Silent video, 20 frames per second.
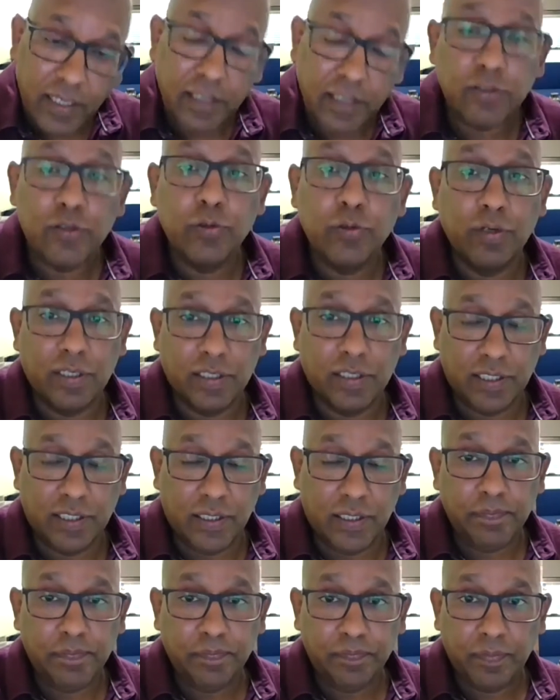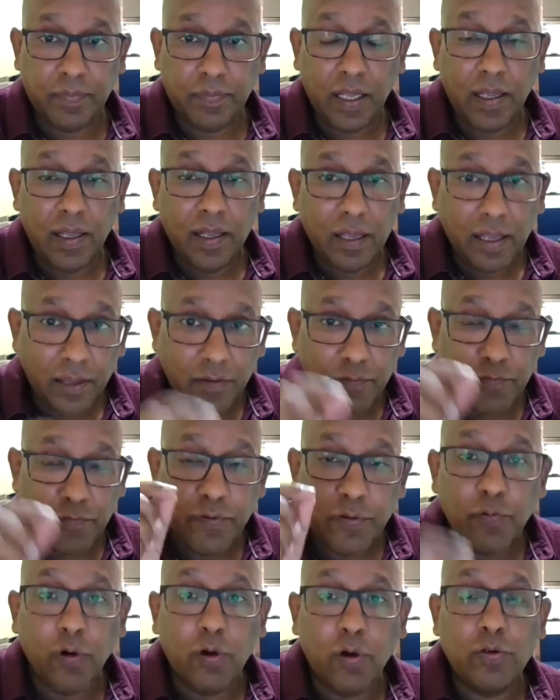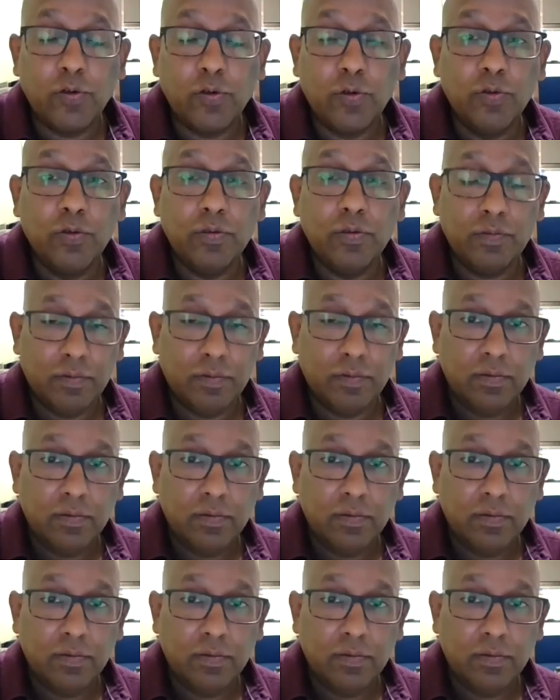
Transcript: in tourism if we want to,